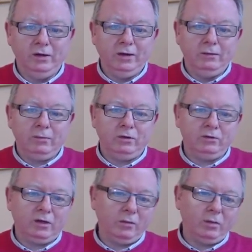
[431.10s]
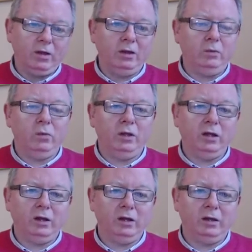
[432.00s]
because that way we
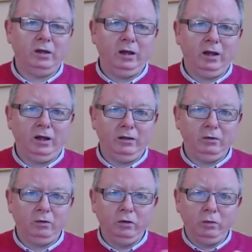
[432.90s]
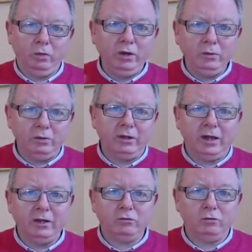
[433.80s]
can look at where you want to
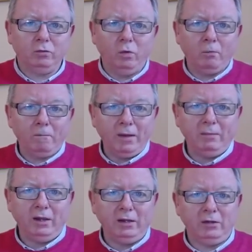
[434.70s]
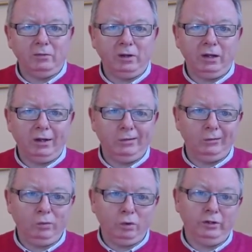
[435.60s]
get to, what might be getting your way,
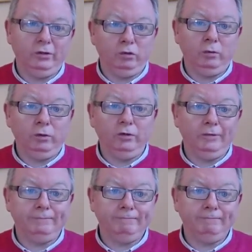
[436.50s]
and what you can do about it.